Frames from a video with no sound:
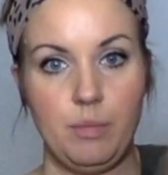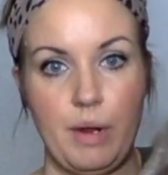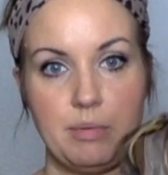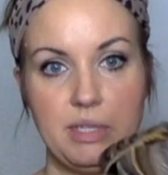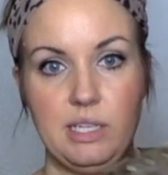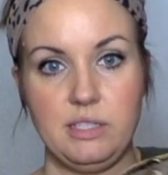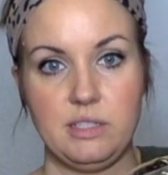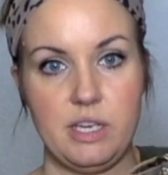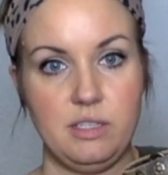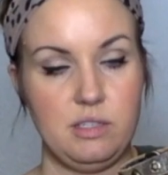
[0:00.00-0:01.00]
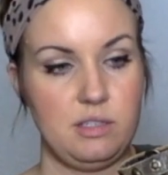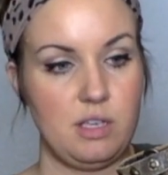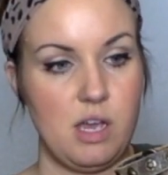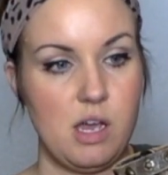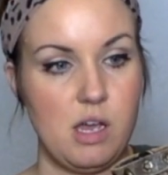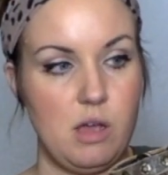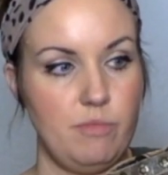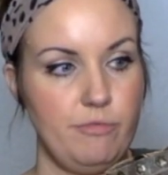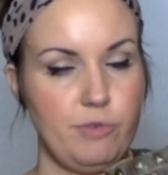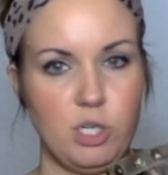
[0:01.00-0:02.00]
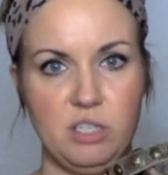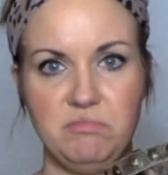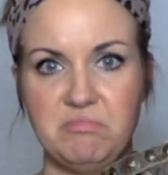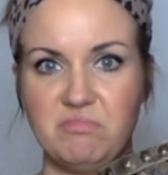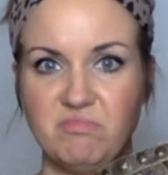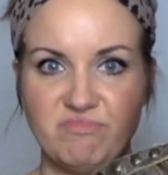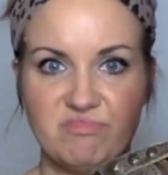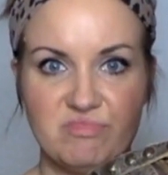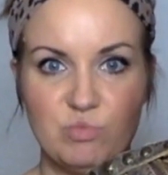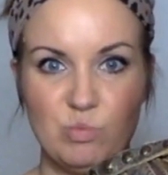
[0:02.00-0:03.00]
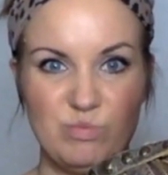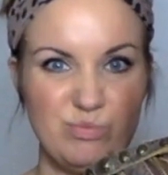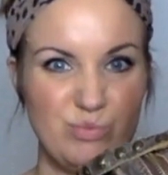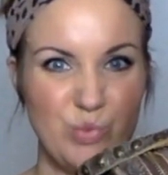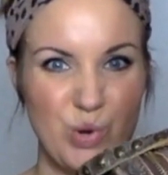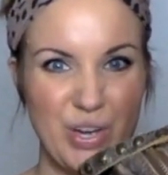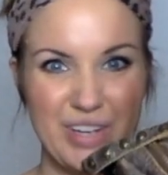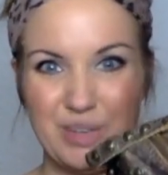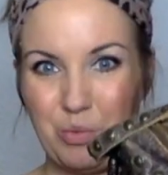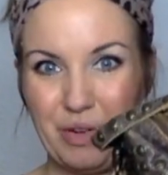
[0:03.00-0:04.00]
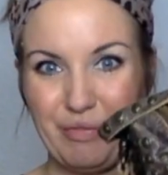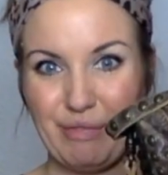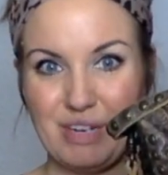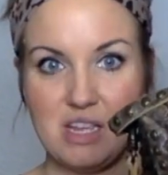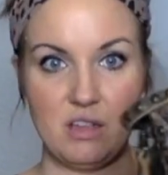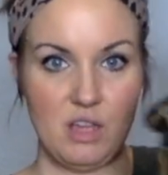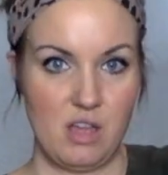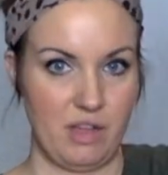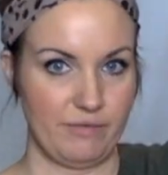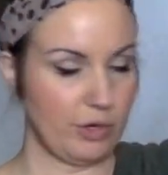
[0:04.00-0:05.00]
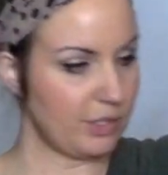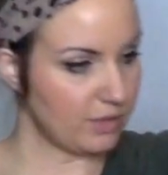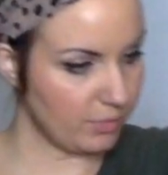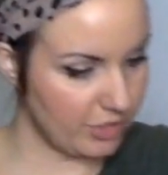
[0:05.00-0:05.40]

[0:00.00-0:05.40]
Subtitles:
I'll probably list this for $1 to $150. Try to do some